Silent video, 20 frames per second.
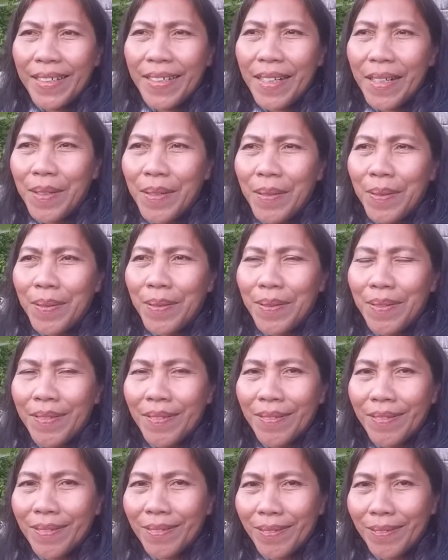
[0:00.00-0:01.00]
Now,
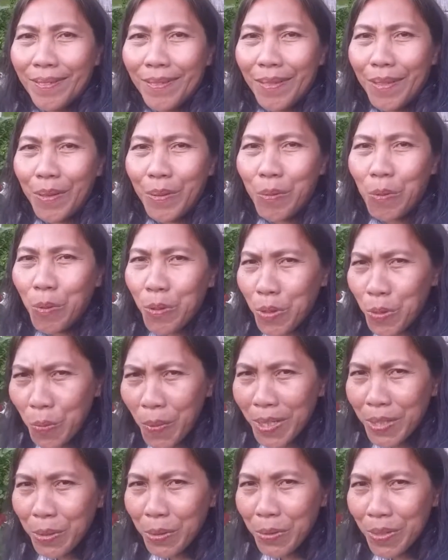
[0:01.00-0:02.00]
would you
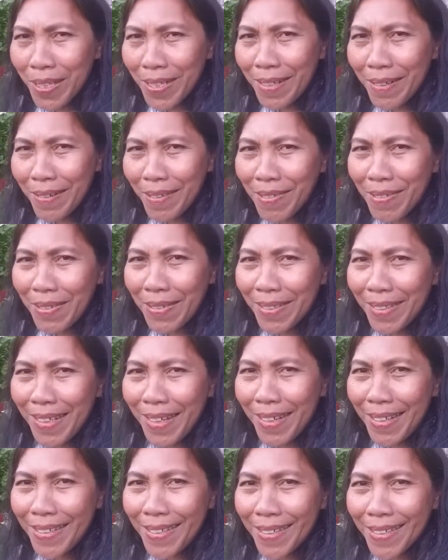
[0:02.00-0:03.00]
want to see the result,
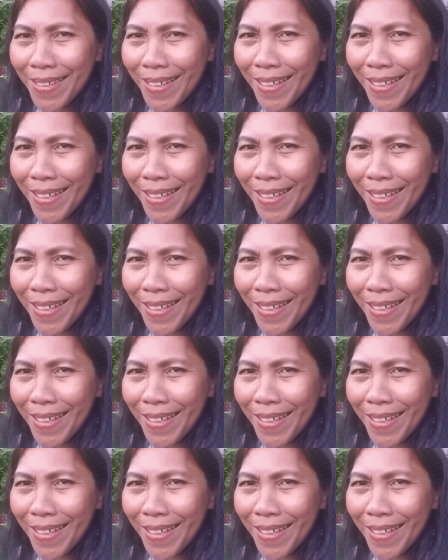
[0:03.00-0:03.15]
guys?